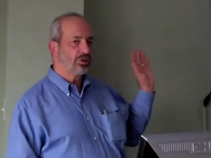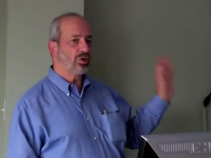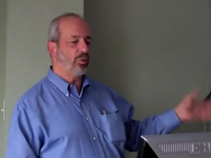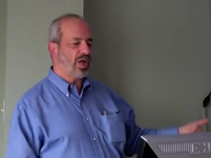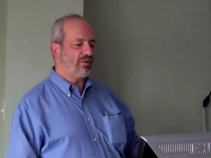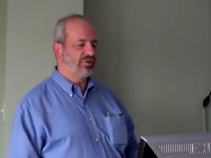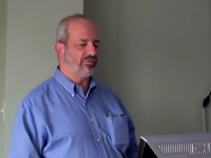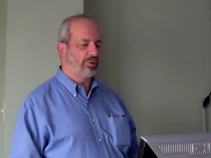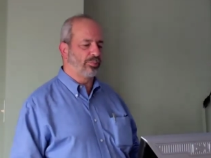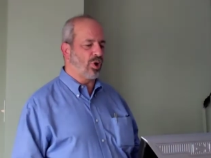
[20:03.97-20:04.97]
So we have
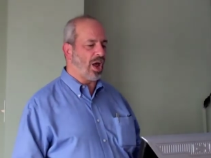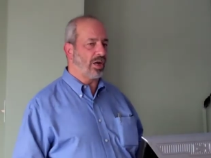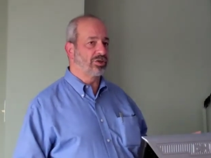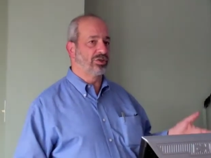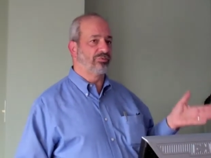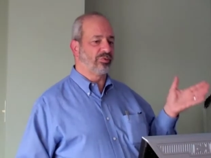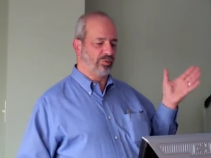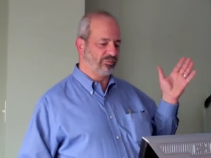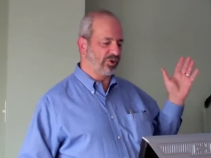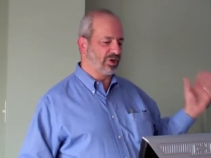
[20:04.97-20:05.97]
different products
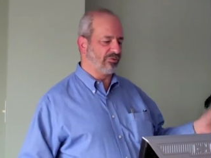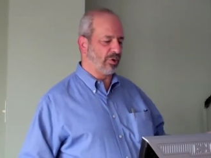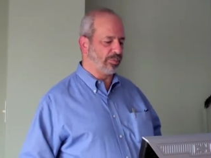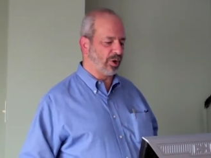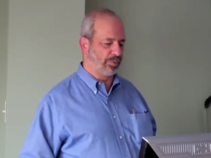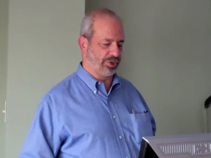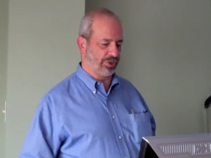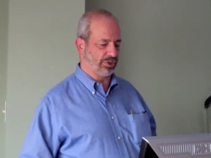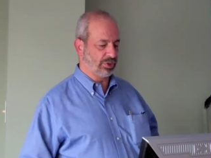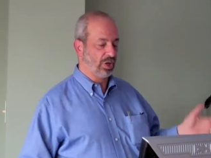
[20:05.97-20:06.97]
for different
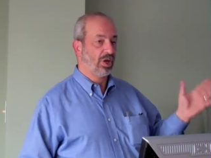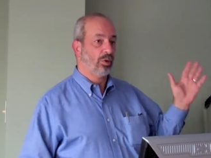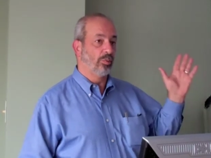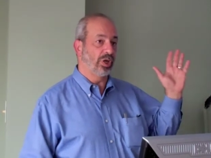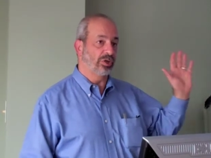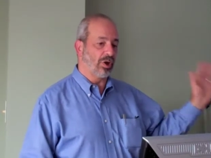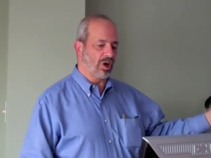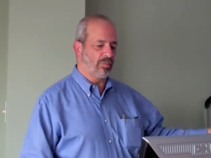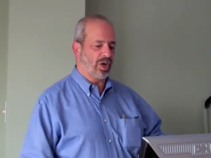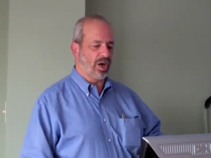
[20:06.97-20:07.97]
purposes. We can
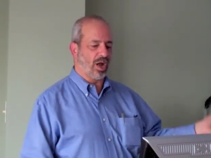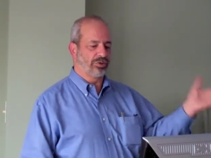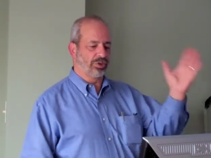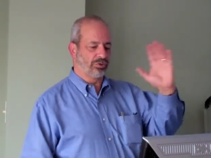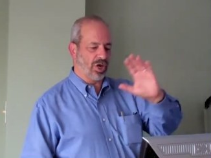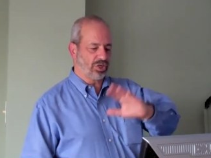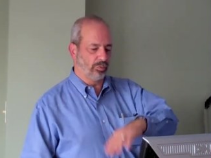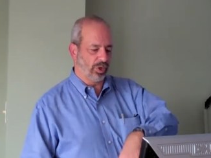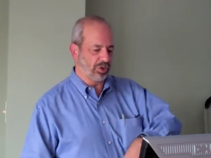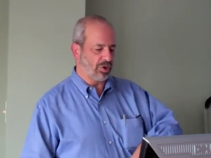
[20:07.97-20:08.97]
talk about
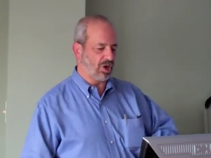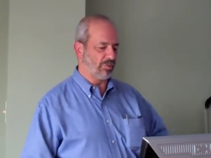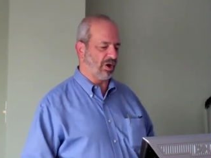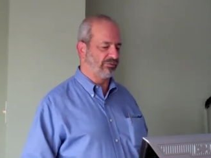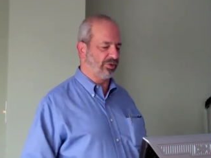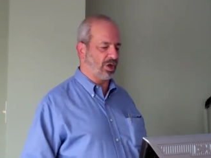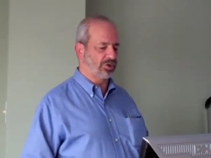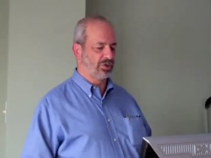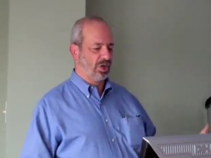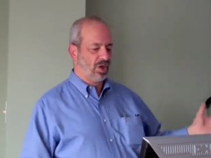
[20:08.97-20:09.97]
concentration, we can talk about
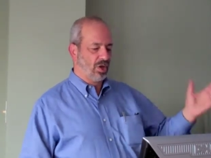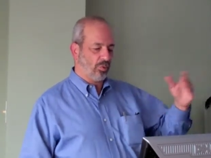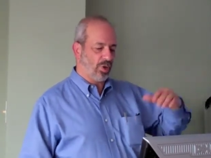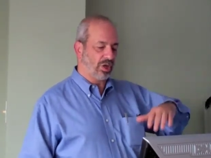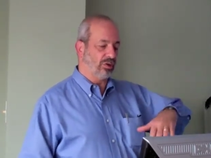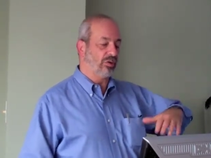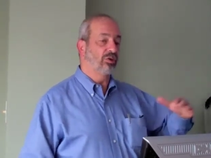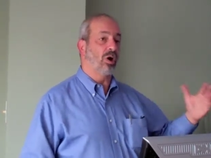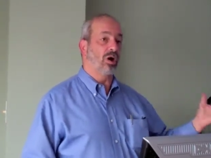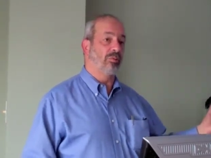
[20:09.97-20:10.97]
flux, we can
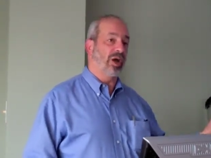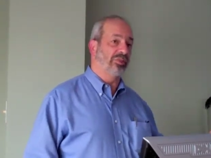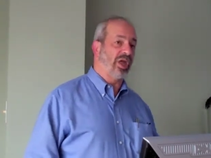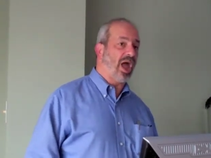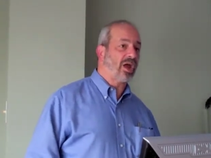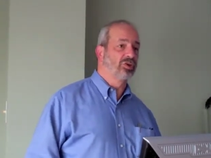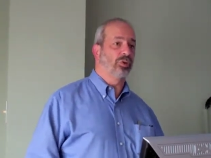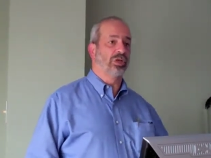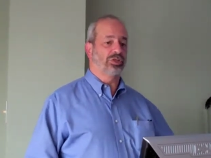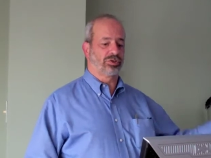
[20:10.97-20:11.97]
talk about the
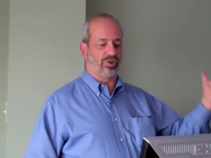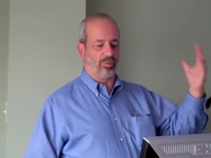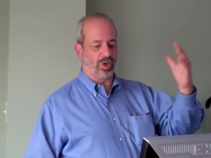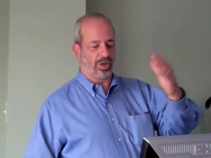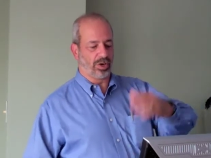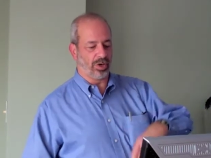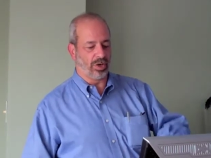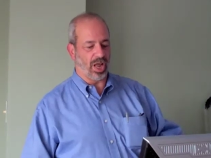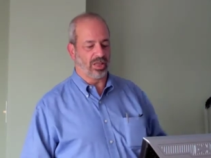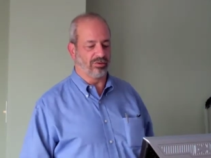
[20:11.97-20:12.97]
actual history, what
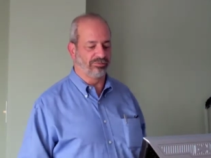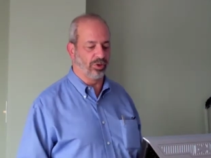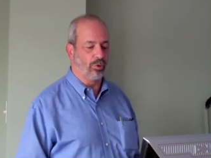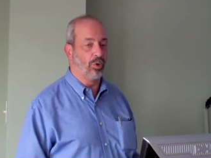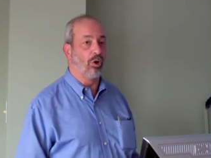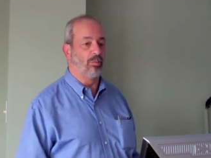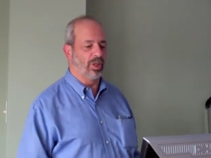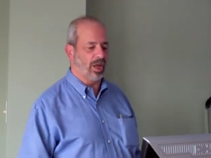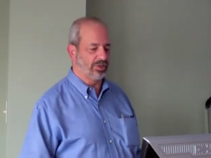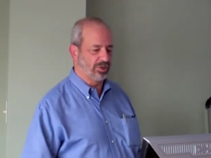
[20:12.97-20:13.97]
occurred, and the flow
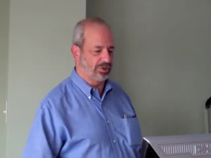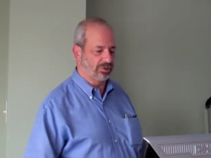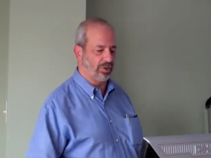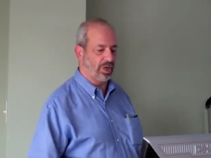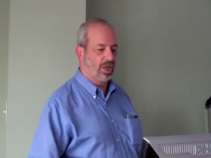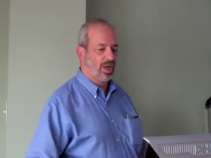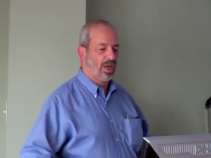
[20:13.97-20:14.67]
normalized history.